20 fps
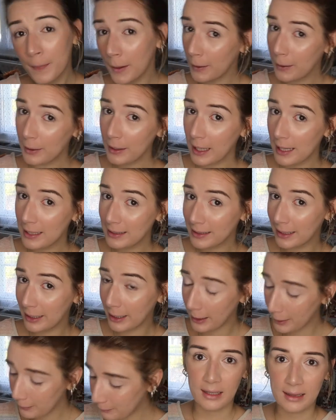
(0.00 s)
Okay,
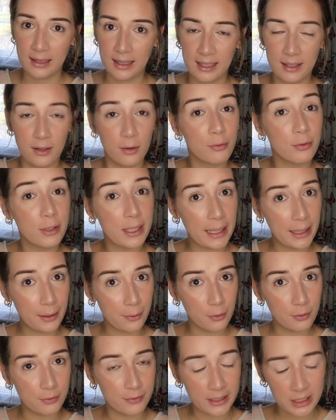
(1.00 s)
Danny. And then a really
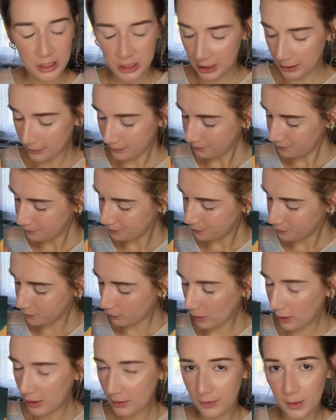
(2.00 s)
cool fixture.
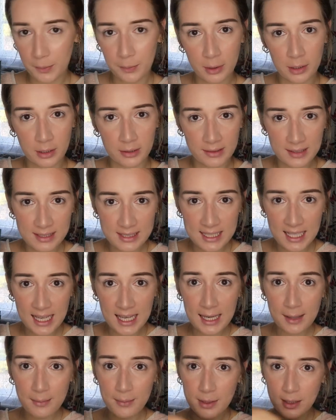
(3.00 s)
If you pull on this
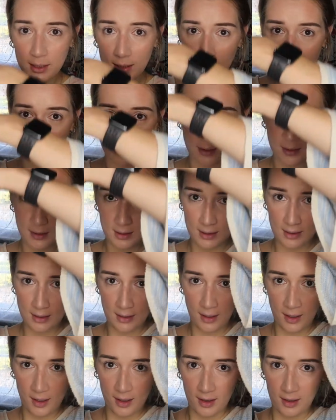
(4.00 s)
tab,
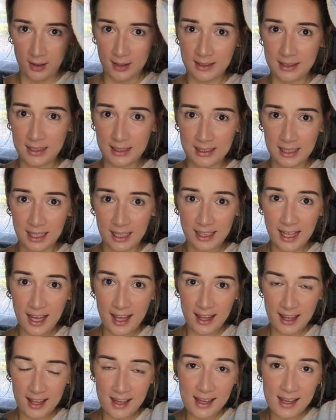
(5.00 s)

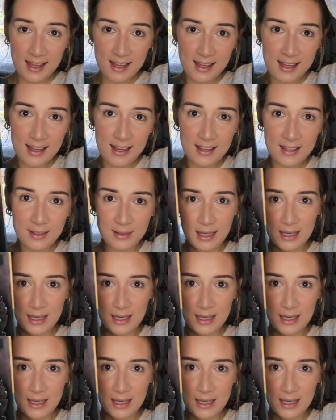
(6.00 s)
da-da-da-da, you